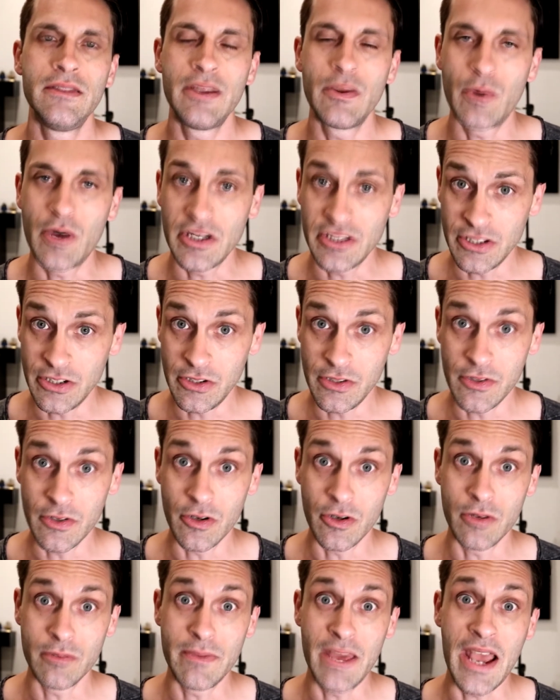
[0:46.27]
They wanted to do
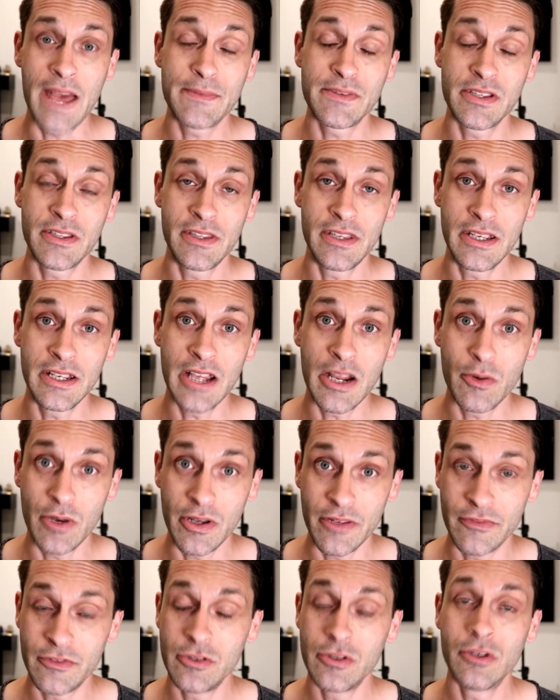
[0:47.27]
their own map, so they got
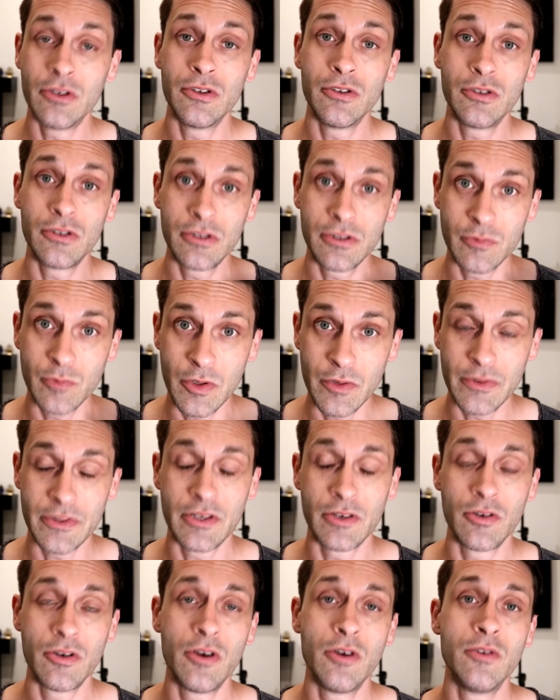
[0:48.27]
rid of Google and went with
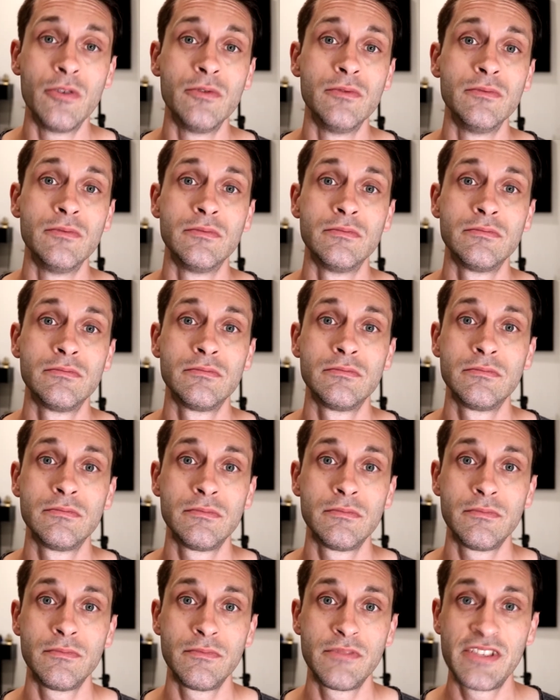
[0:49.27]
their own
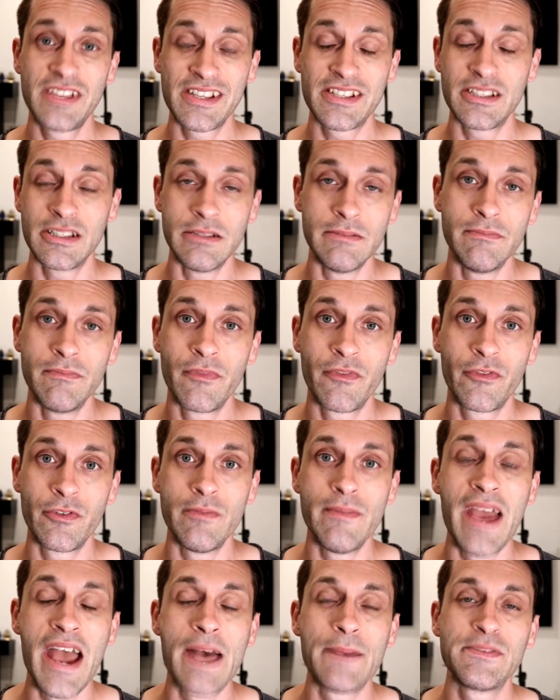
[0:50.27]
system
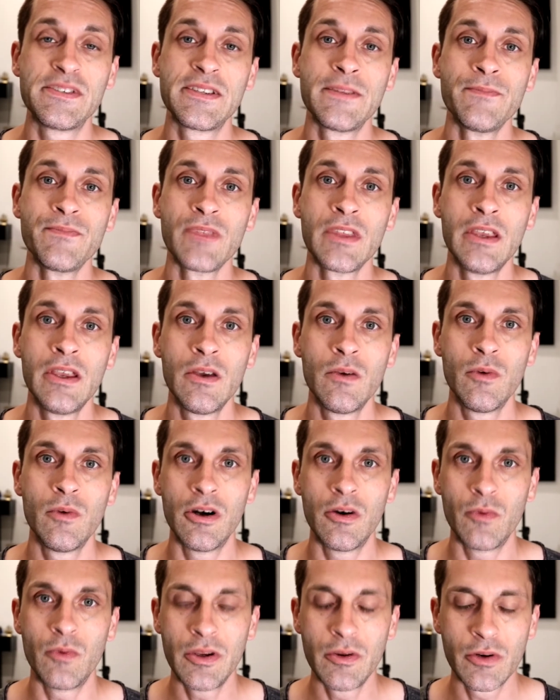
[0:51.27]
for maps.
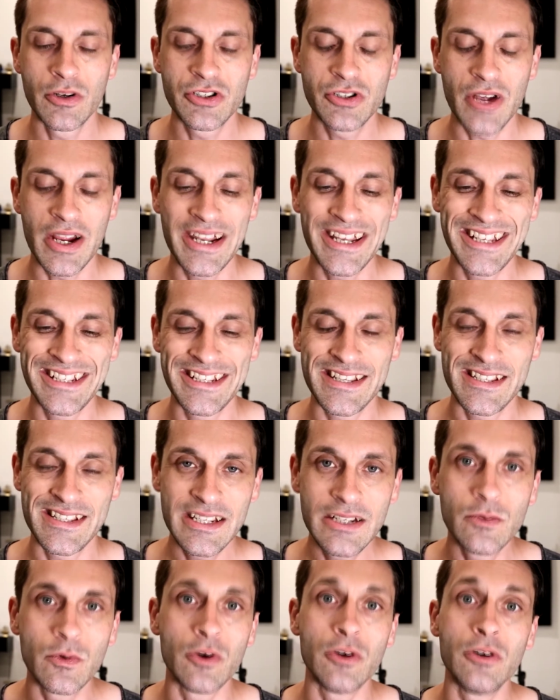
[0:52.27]
Well, we were trying to get to
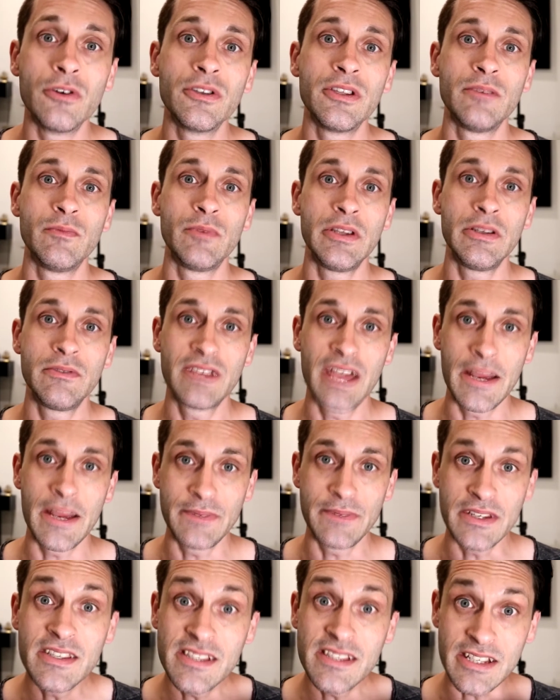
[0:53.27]
SeaWorld, and we
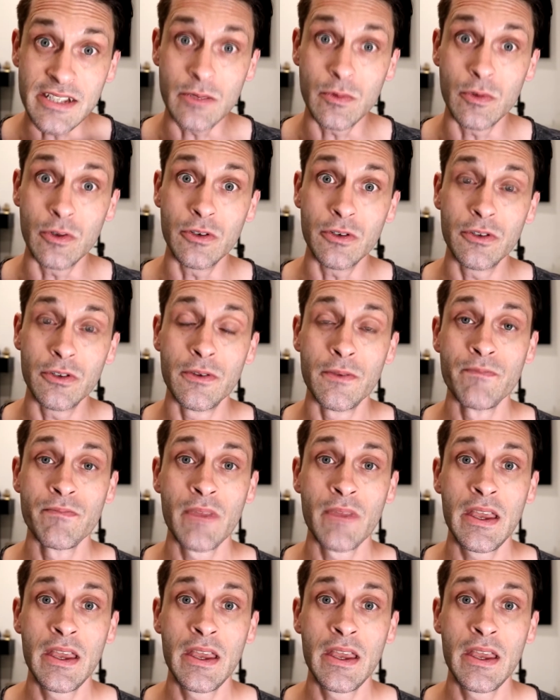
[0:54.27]
typed in SeaWorld,